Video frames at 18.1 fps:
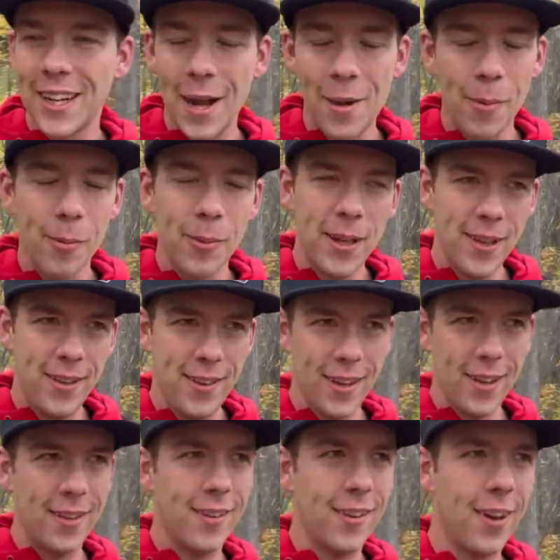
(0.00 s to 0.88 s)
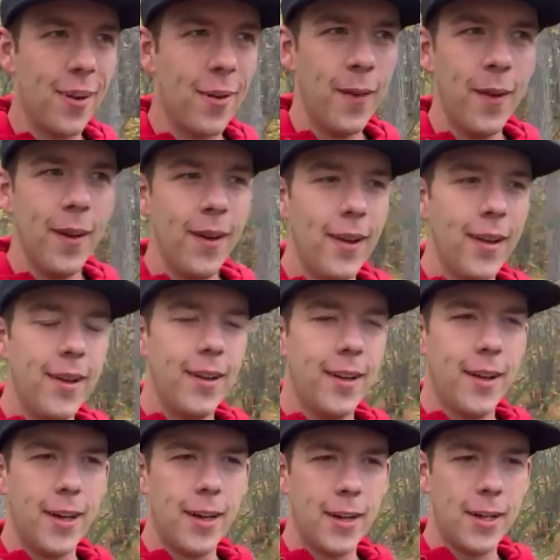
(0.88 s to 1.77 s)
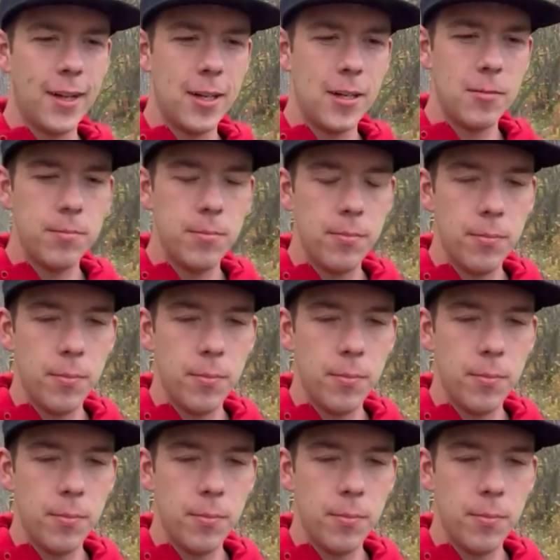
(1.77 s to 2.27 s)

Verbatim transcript: a couple minutes in. So, um,